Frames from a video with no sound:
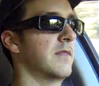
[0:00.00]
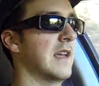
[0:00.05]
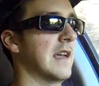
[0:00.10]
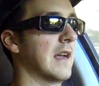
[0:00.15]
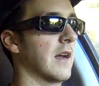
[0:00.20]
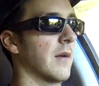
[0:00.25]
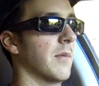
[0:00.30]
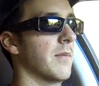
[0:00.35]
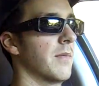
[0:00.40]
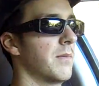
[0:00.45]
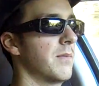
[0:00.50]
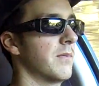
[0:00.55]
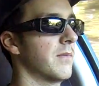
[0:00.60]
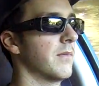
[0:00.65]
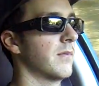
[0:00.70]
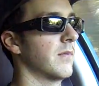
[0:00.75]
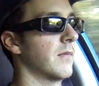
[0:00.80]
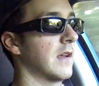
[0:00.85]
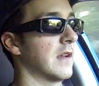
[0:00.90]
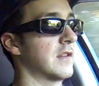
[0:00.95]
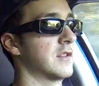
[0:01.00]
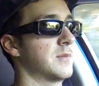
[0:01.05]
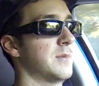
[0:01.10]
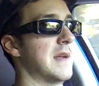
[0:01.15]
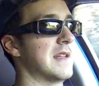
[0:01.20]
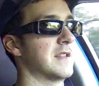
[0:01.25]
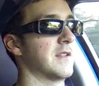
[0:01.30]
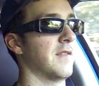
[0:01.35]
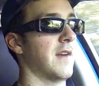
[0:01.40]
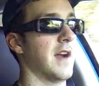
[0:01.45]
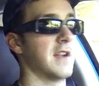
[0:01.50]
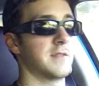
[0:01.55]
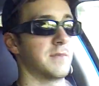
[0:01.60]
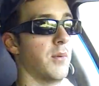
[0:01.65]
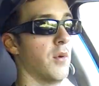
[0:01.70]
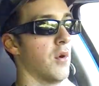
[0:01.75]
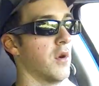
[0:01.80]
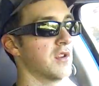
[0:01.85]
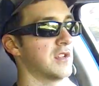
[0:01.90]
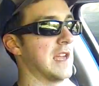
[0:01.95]
take a expensive ass
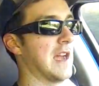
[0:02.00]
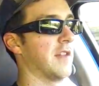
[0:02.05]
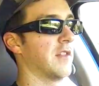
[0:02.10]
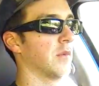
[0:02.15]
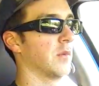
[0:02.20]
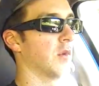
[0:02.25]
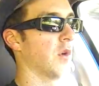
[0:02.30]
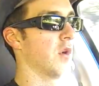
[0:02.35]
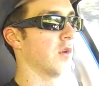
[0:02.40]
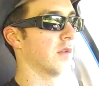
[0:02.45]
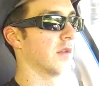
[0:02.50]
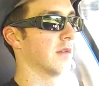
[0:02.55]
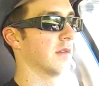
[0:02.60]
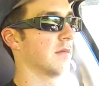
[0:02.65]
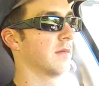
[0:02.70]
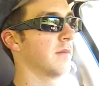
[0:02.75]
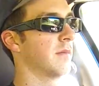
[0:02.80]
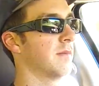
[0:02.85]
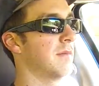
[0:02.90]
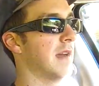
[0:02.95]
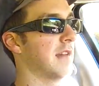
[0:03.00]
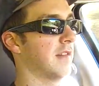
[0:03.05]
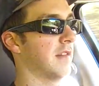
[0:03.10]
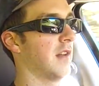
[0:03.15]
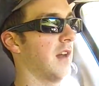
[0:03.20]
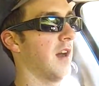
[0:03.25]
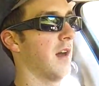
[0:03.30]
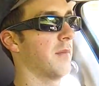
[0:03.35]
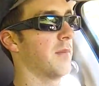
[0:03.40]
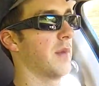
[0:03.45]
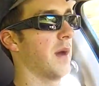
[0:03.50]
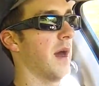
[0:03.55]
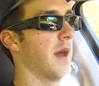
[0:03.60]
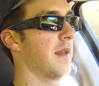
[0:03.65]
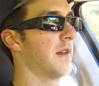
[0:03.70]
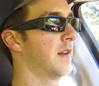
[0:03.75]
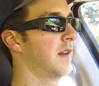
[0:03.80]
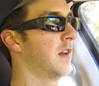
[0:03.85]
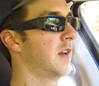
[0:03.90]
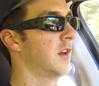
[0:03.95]
Porsche out on the road and mess it up. But
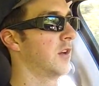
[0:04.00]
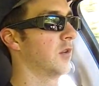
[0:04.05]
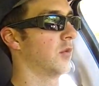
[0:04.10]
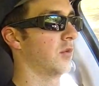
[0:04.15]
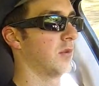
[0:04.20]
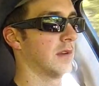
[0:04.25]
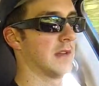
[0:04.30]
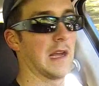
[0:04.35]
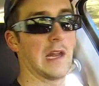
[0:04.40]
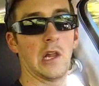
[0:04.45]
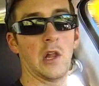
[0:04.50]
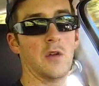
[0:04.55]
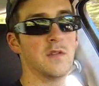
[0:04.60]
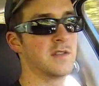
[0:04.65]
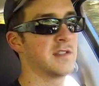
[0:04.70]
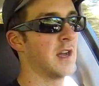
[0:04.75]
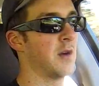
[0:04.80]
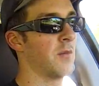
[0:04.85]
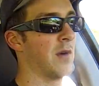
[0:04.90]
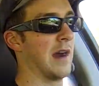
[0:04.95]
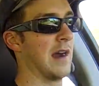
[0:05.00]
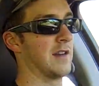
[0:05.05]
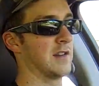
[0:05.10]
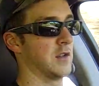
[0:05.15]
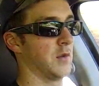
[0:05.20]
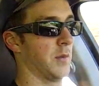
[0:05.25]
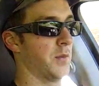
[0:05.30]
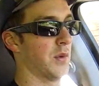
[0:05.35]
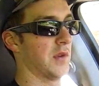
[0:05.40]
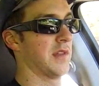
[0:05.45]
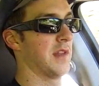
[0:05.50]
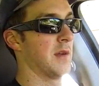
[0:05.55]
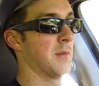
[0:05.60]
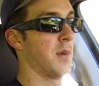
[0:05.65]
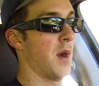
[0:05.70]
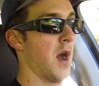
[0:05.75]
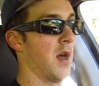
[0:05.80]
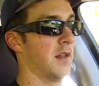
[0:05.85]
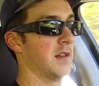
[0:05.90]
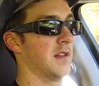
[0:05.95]
gotta learn somewhere, so we're putting the
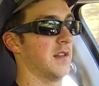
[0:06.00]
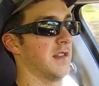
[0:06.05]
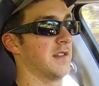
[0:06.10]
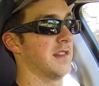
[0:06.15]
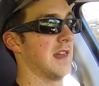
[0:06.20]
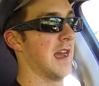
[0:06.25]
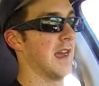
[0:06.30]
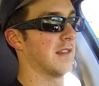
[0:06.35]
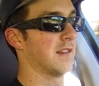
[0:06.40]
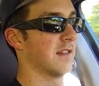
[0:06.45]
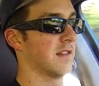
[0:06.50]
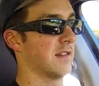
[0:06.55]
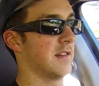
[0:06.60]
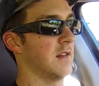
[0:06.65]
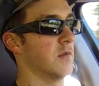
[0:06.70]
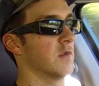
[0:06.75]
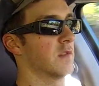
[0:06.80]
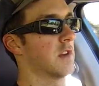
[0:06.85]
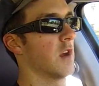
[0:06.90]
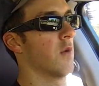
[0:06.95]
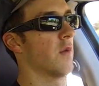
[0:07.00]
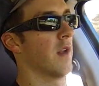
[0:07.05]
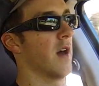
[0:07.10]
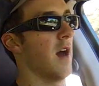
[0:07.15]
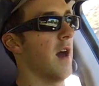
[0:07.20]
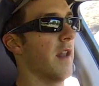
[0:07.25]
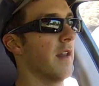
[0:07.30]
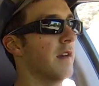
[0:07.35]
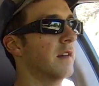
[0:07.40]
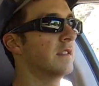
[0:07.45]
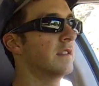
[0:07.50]
Impala to the test and seeing what's going on.